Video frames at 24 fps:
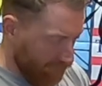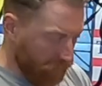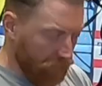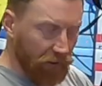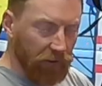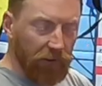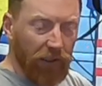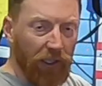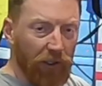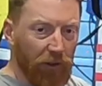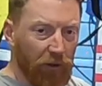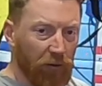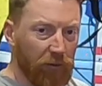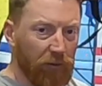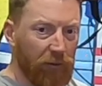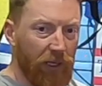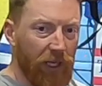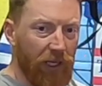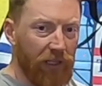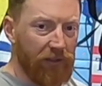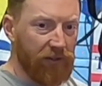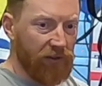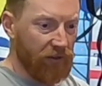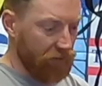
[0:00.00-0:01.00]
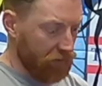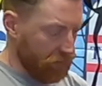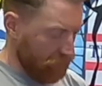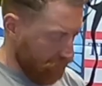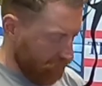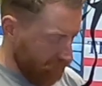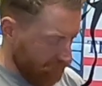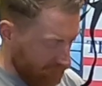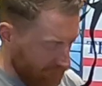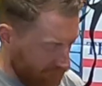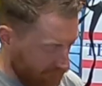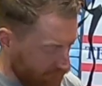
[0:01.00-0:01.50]
fill that up nice and,
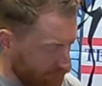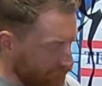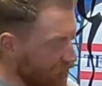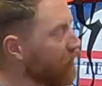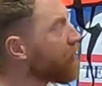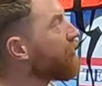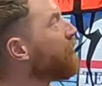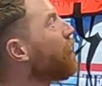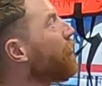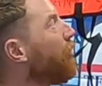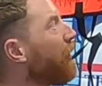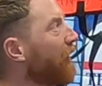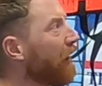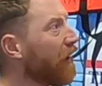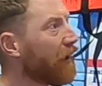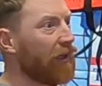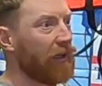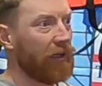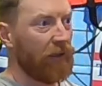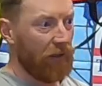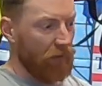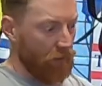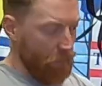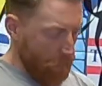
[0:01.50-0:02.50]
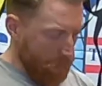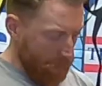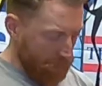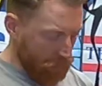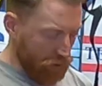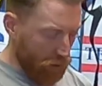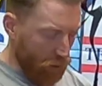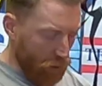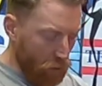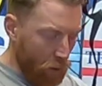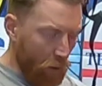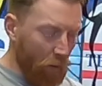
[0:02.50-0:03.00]
you know, nice and big.
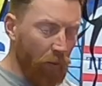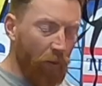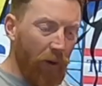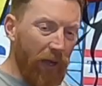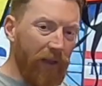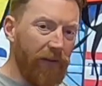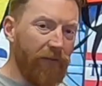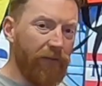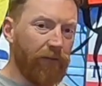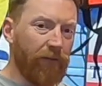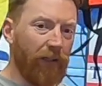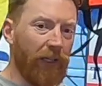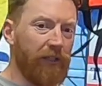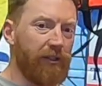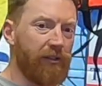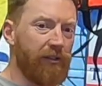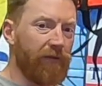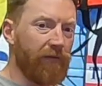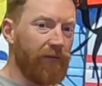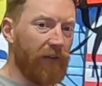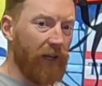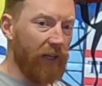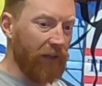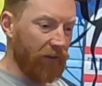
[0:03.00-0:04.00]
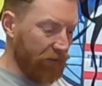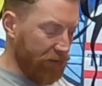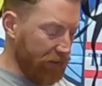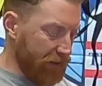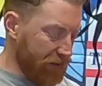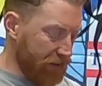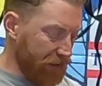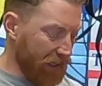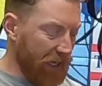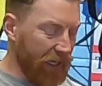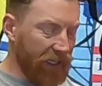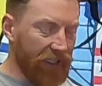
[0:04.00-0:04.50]
It's got a one-way inflation valve
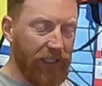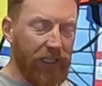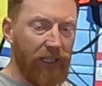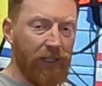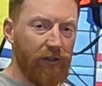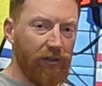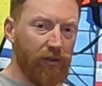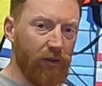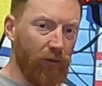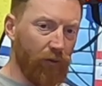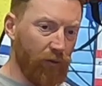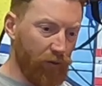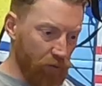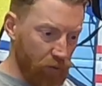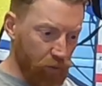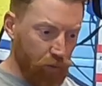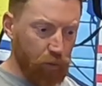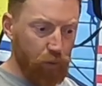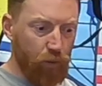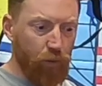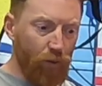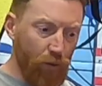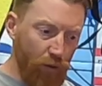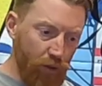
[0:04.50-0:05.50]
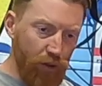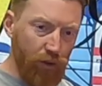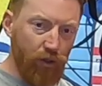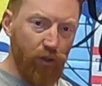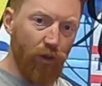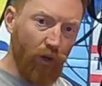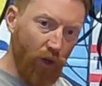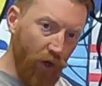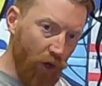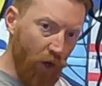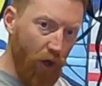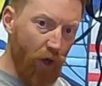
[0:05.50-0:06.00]
inside it, so
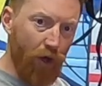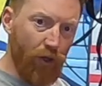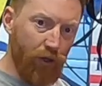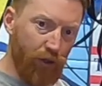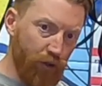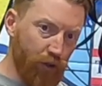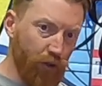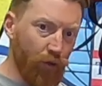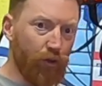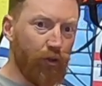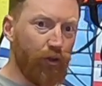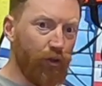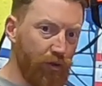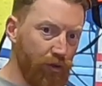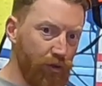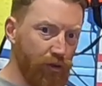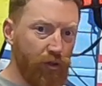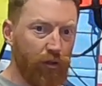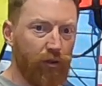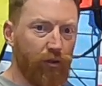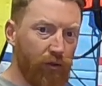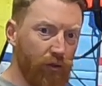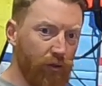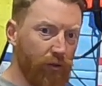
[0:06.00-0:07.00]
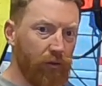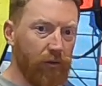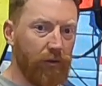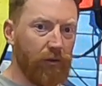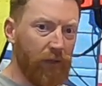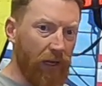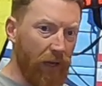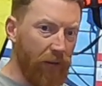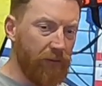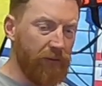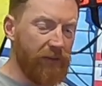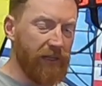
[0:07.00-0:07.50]
air shouldn't
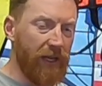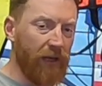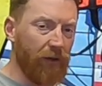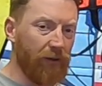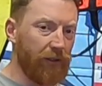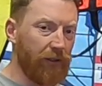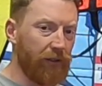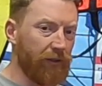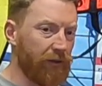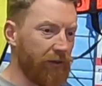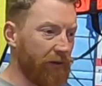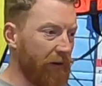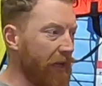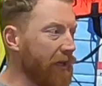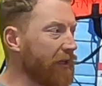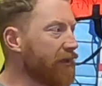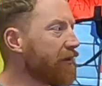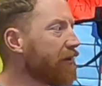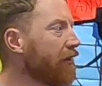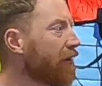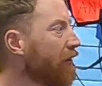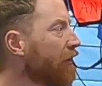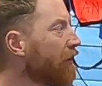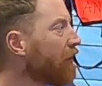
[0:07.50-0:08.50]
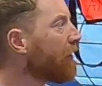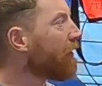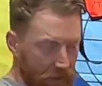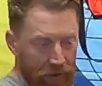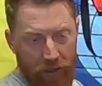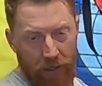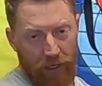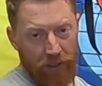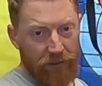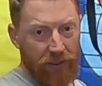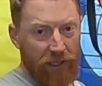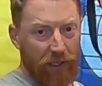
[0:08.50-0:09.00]
empty out the other end. And
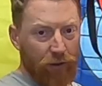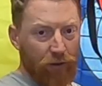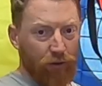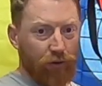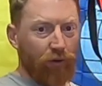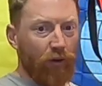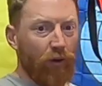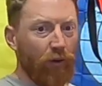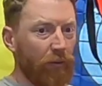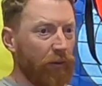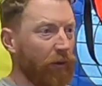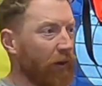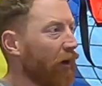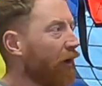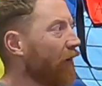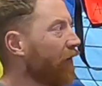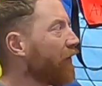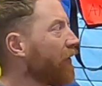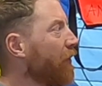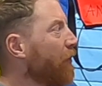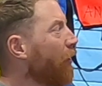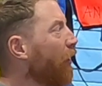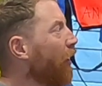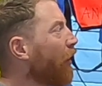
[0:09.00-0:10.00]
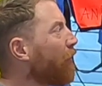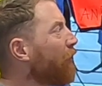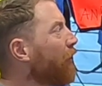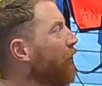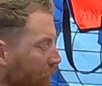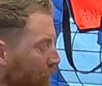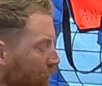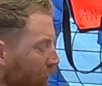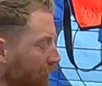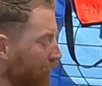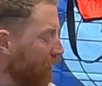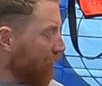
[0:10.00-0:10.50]
then as that goes up, off you pop.
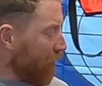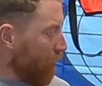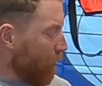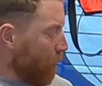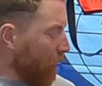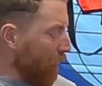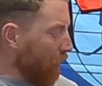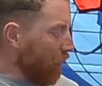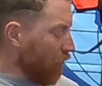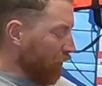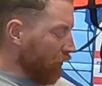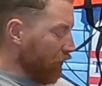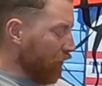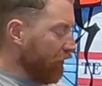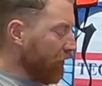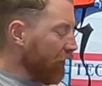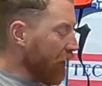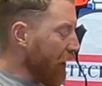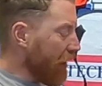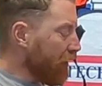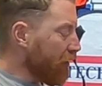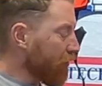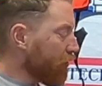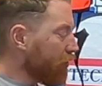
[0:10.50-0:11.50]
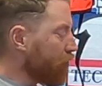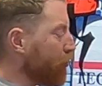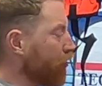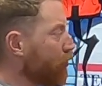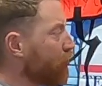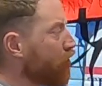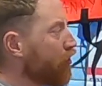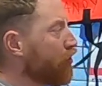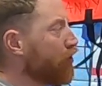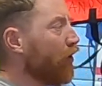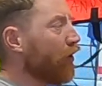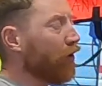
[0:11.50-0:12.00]
Then looking at the pink one over at the end,
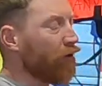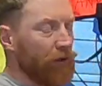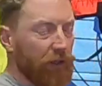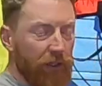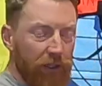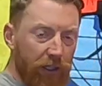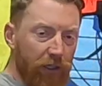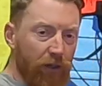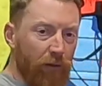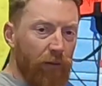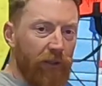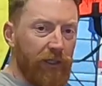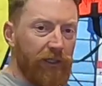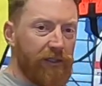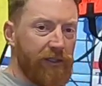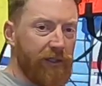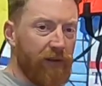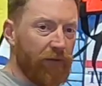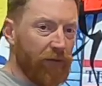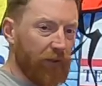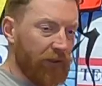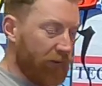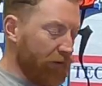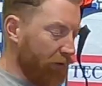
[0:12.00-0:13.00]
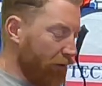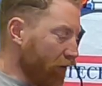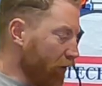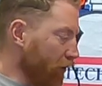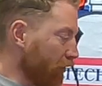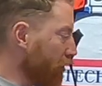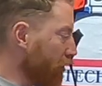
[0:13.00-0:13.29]
just to show that they come in several different